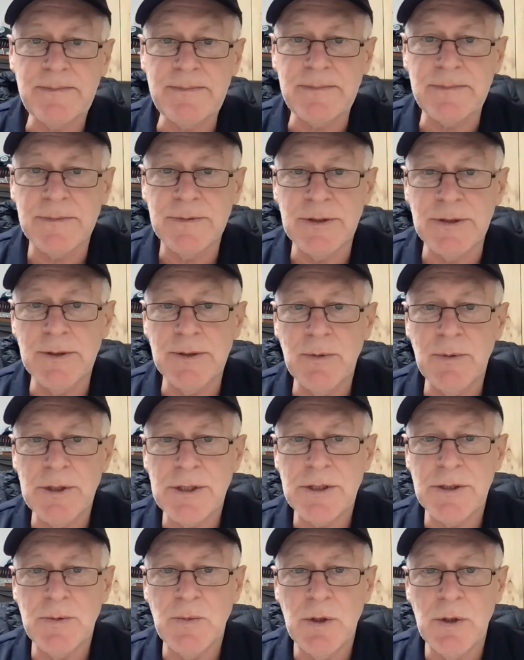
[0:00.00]
that the
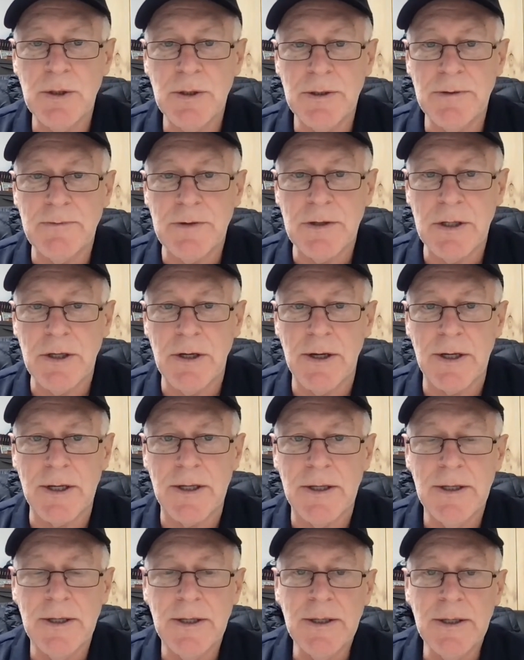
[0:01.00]
Western world, if you
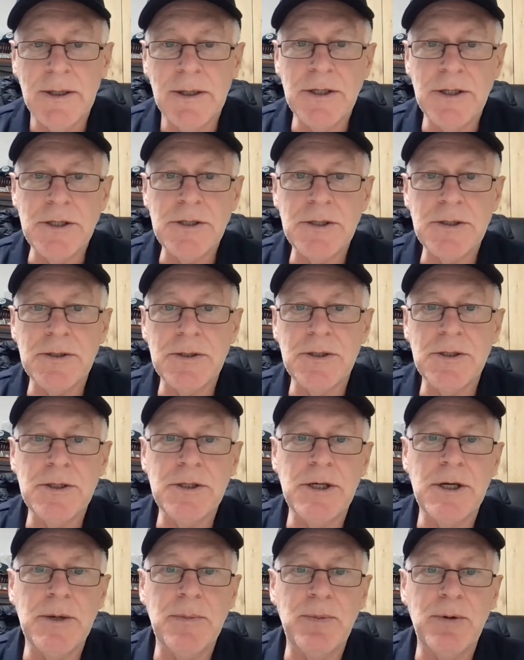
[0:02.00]
like, is
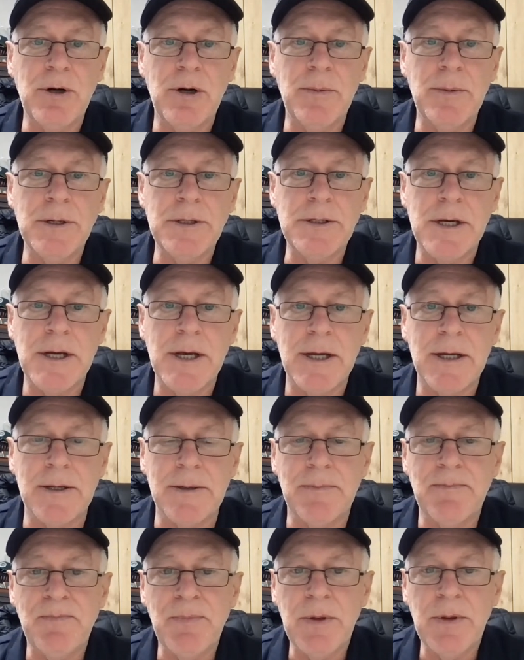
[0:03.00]
our primary
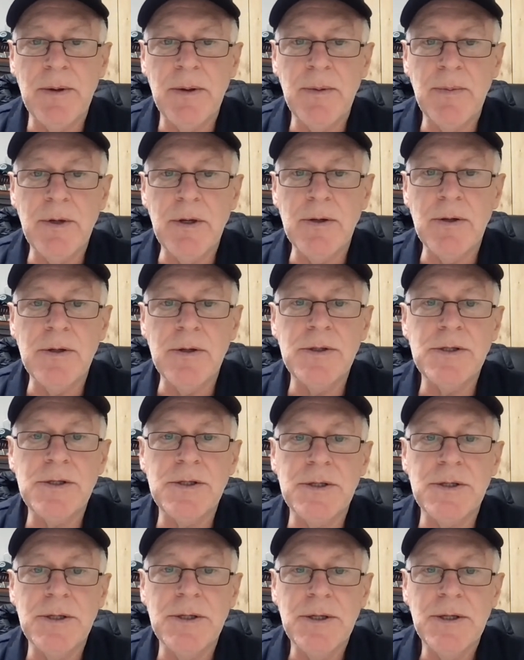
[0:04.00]
target,
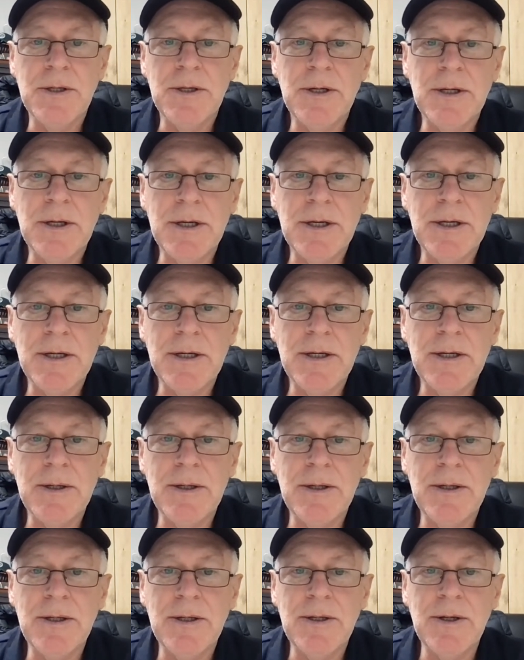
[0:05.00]
because
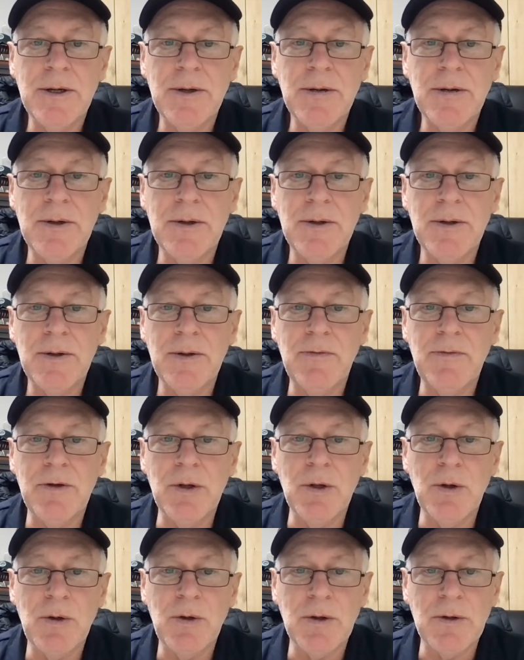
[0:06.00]
if
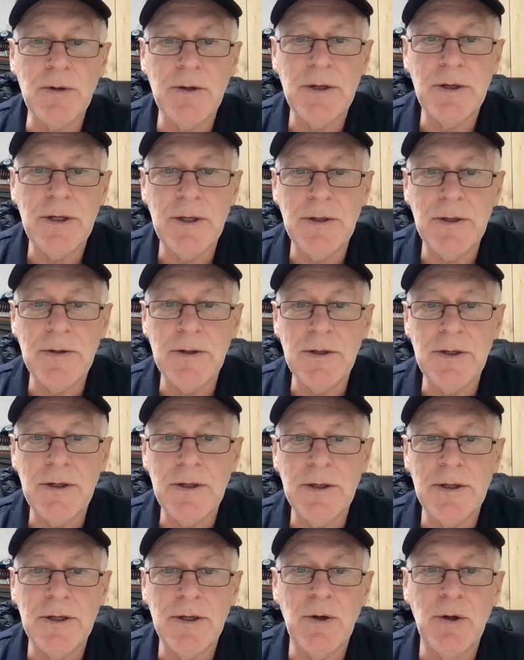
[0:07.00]
you look at
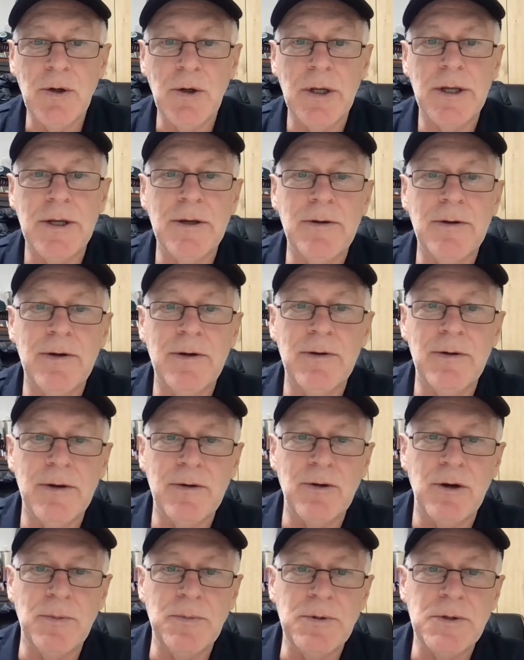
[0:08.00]
the earlier
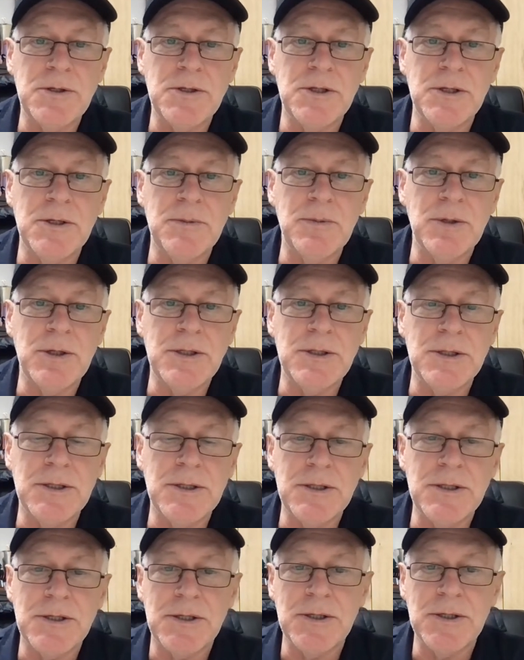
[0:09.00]
adopters in
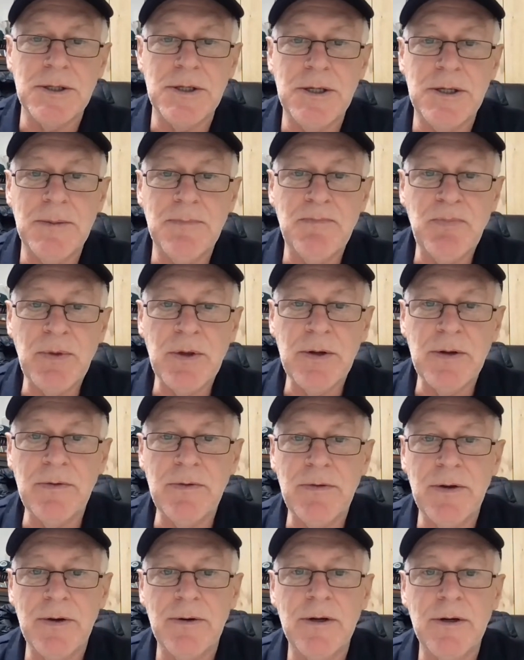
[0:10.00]
BTC and
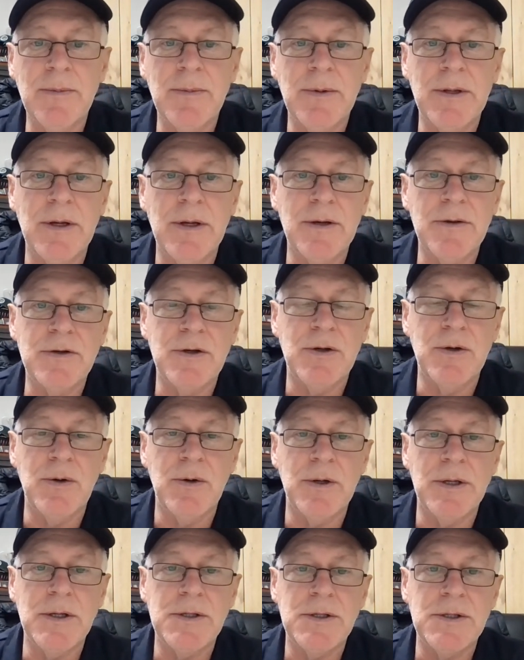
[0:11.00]
Ethereum and those
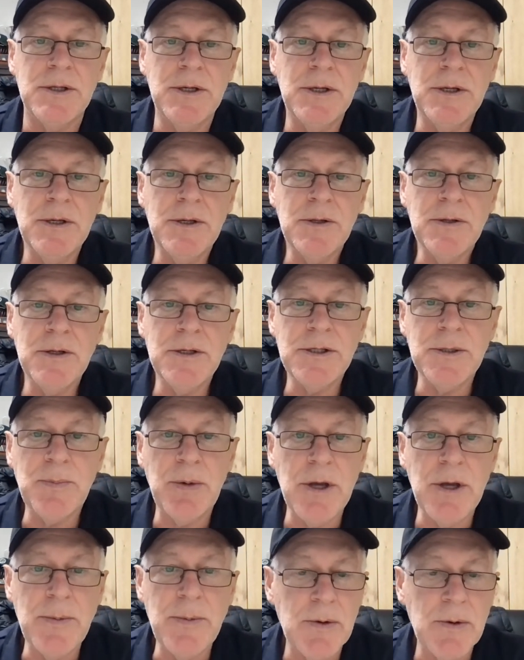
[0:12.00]
coins, these are
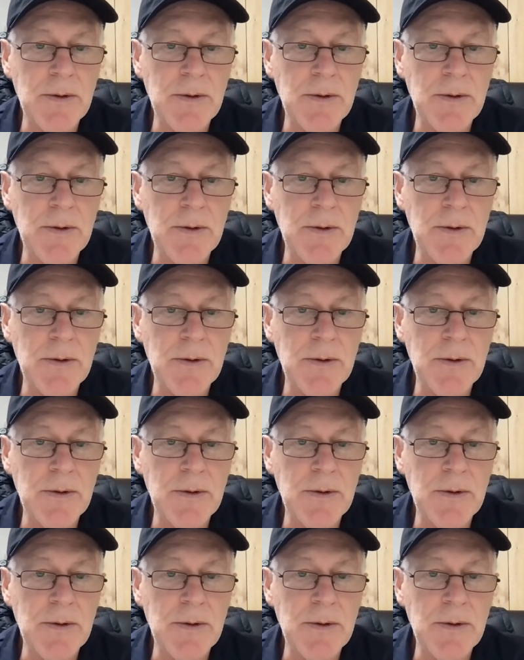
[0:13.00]
people